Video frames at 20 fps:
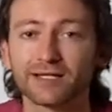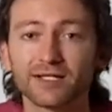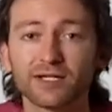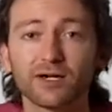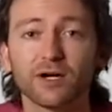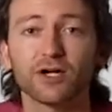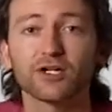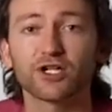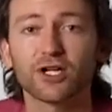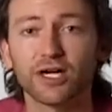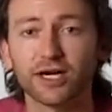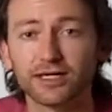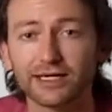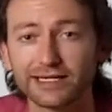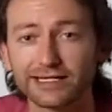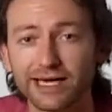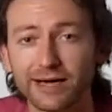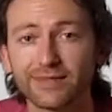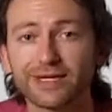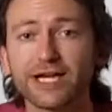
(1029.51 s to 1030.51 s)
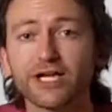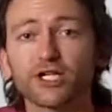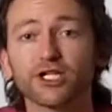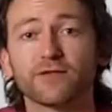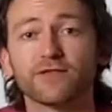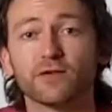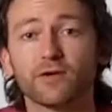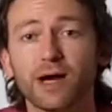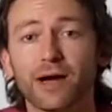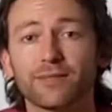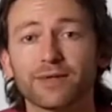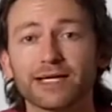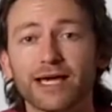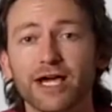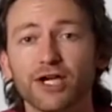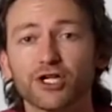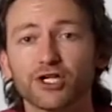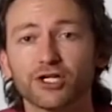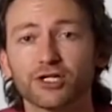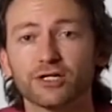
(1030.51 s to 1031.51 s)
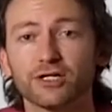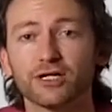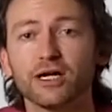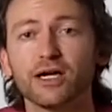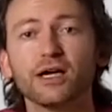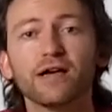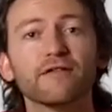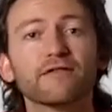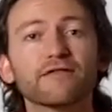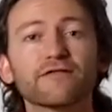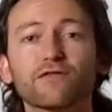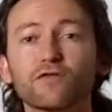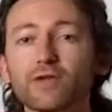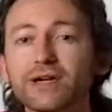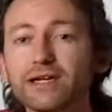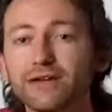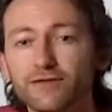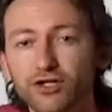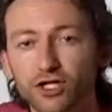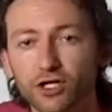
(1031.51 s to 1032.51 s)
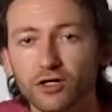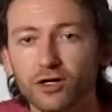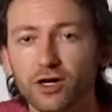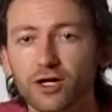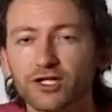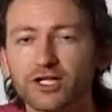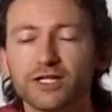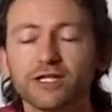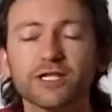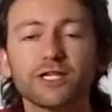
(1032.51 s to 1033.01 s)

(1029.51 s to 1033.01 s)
the search and examination of your application free of charge.